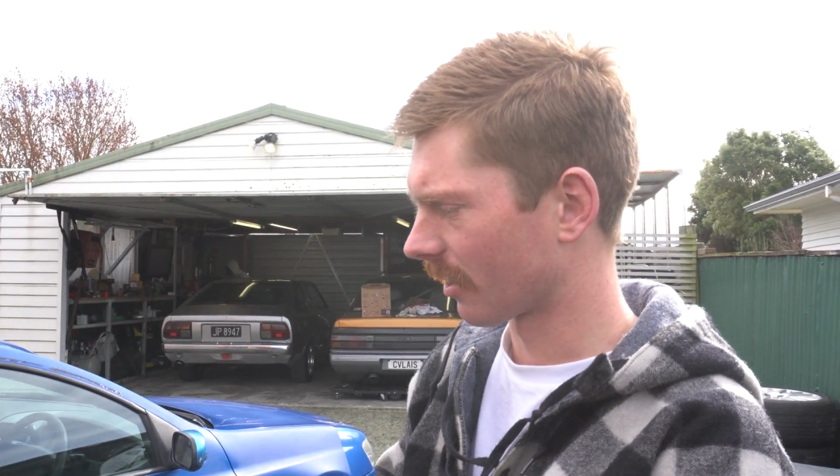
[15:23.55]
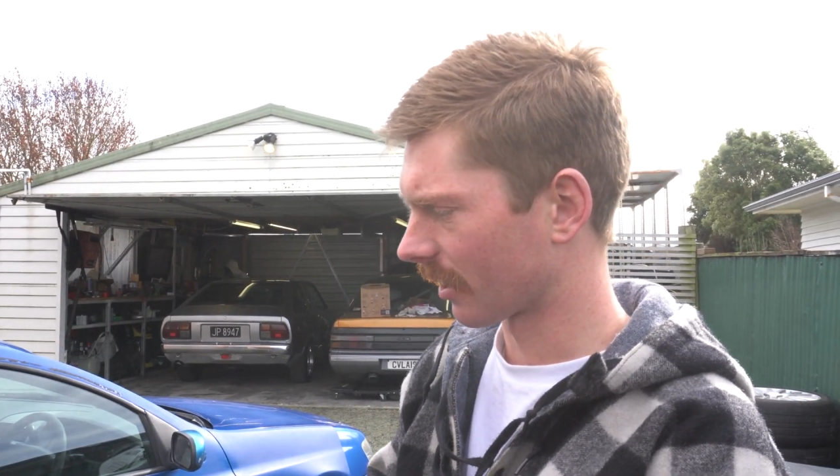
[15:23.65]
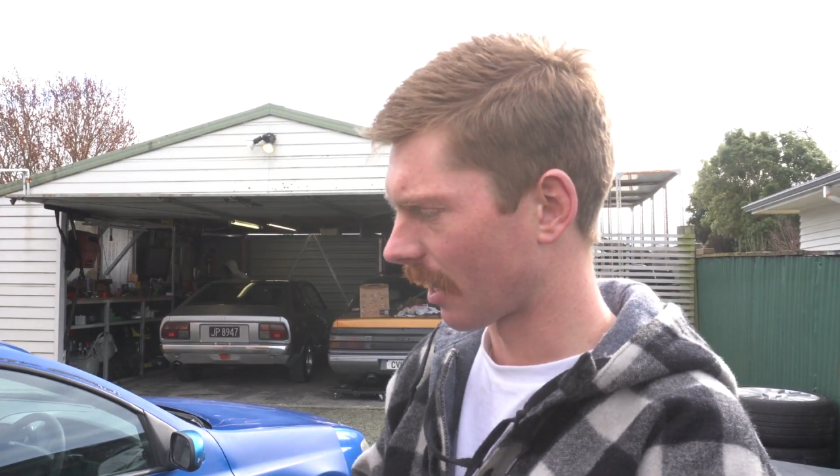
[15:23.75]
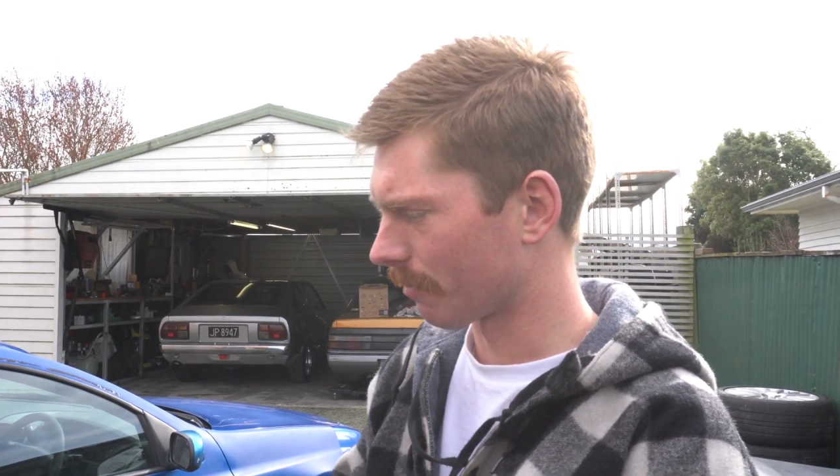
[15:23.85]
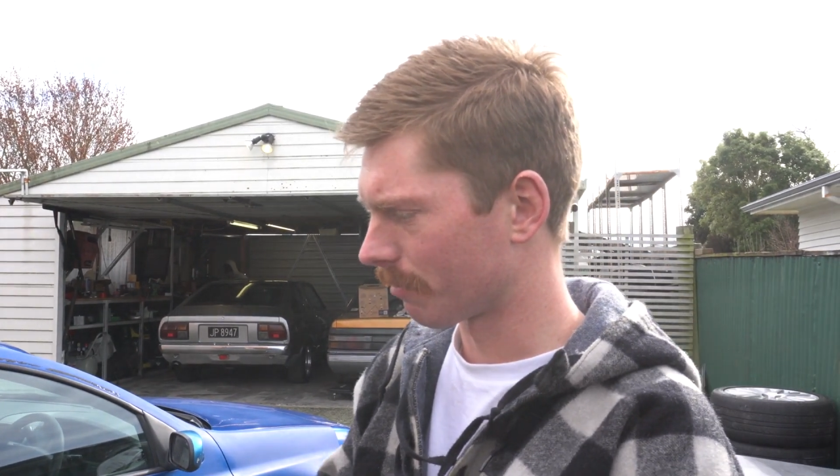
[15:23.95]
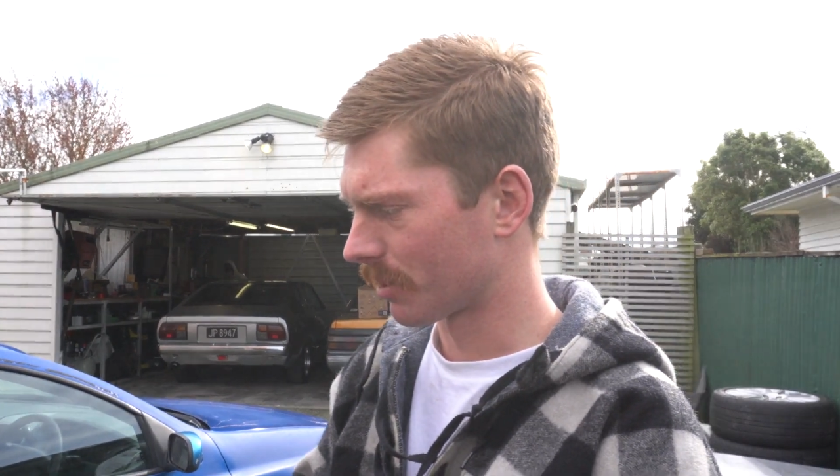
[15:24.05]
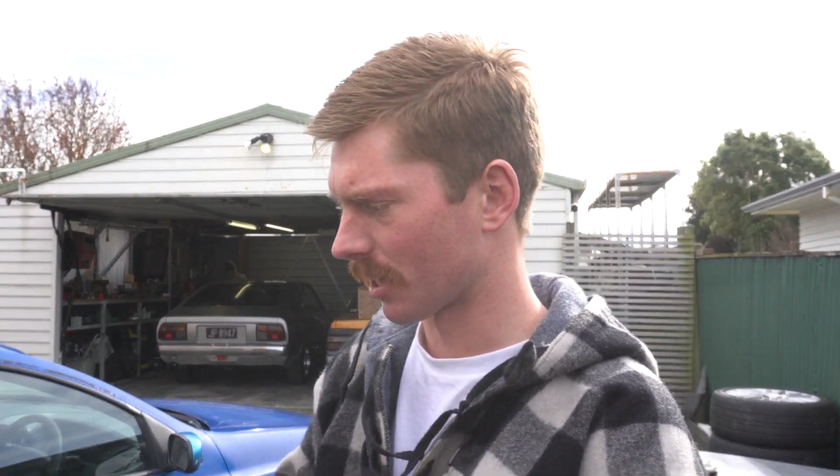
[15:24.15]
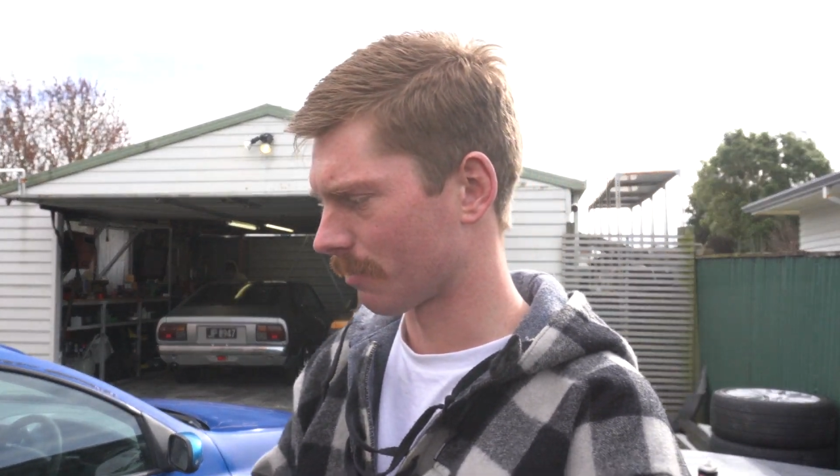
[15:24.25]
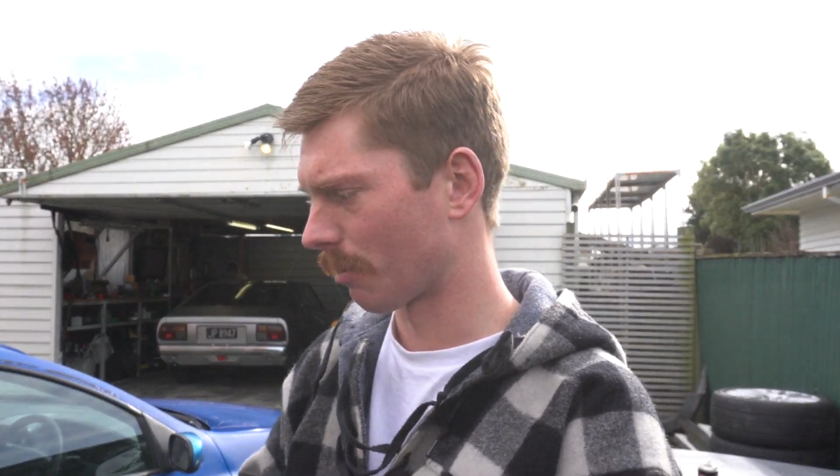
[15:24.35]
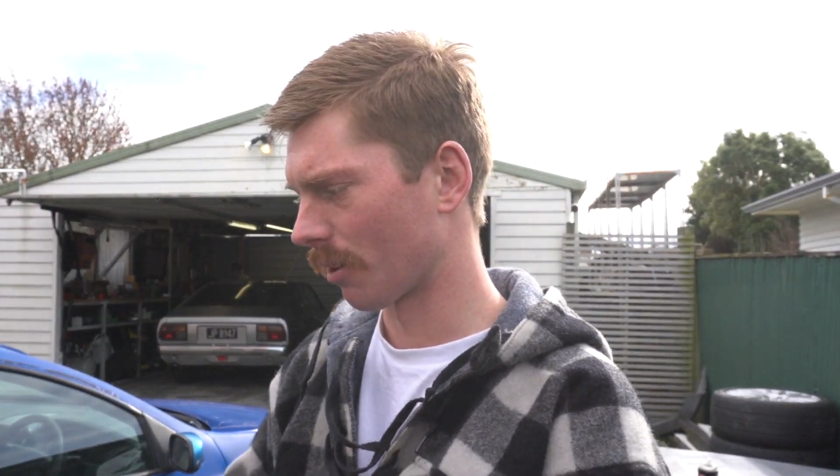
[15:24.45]
like that
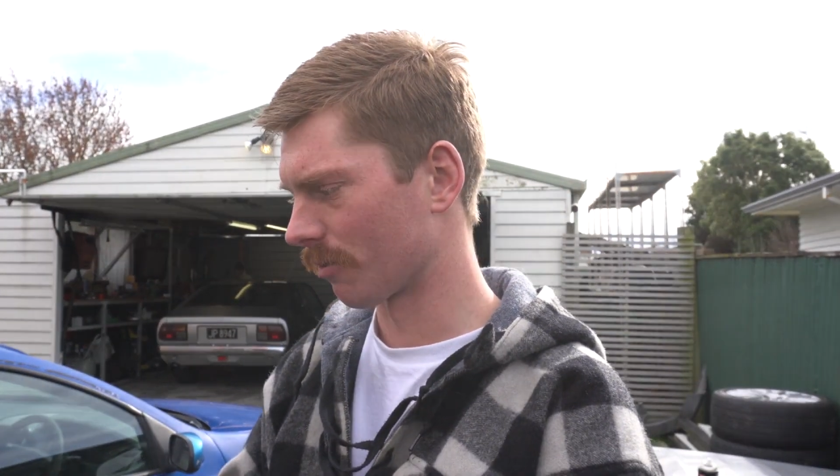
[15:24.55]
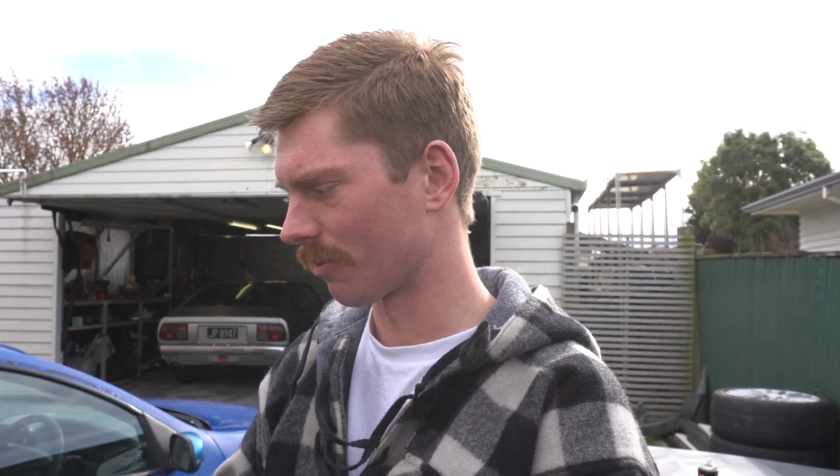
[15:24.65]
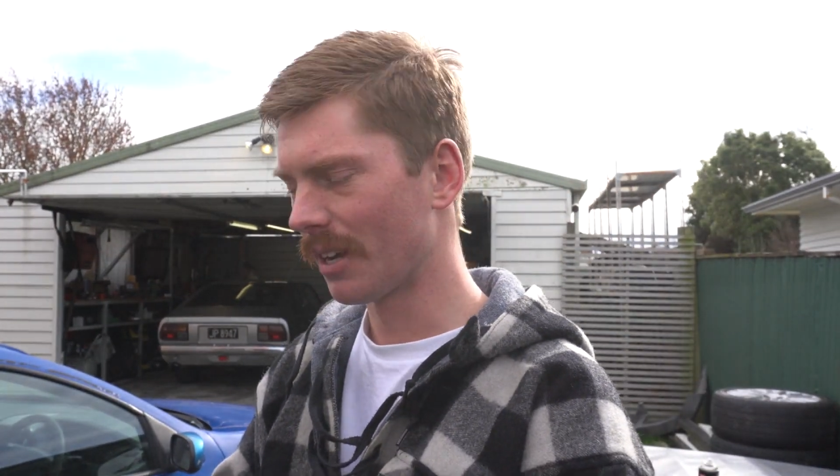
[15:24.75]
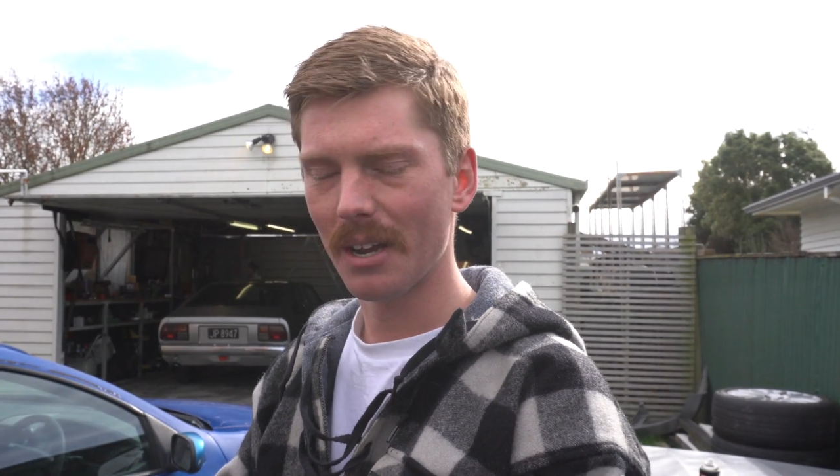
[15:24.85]
just by